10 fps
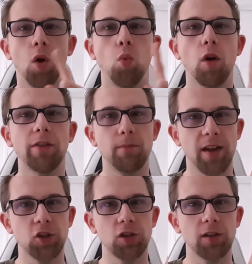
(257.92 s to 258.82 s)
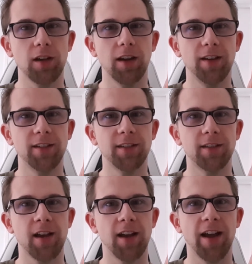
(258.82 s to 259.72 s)
Worth mentioning is
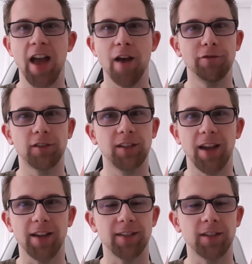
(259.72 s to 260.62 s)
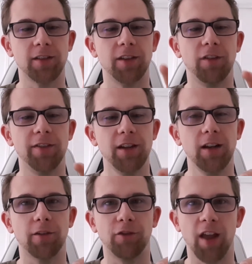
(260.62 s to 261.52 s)
that I haven't tasted the
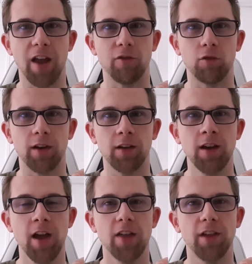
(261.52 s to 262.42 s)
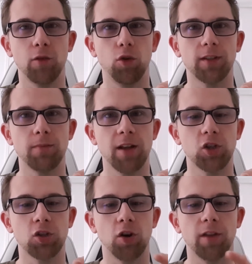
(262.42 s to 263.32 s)
vanilla flavoring that was
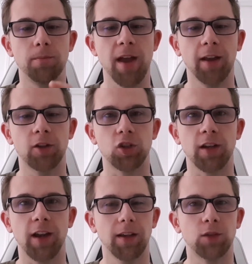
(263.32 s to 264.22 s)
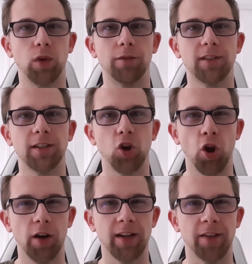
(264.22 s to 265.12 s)
mentioned on the packaging, as we have seen
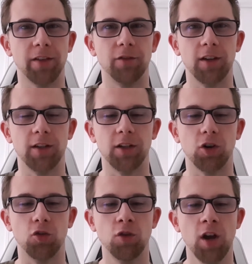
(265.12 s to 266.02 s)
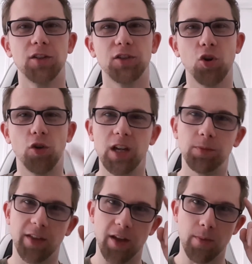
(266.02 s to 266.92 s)
earlier in the video, so keep
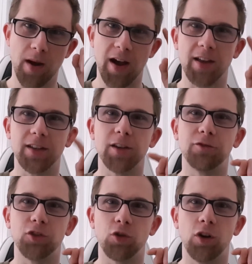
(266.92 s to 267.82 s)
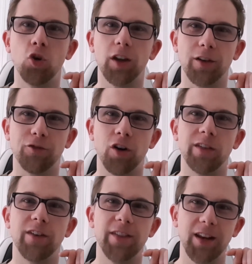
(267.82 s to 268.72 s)
that in mind if you're looking for
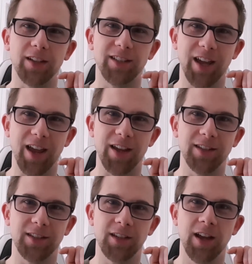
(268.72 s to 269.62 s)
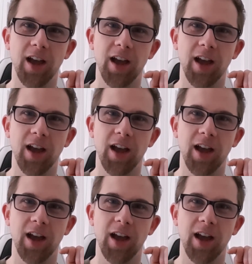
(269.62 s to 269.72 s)
the vanilla taste.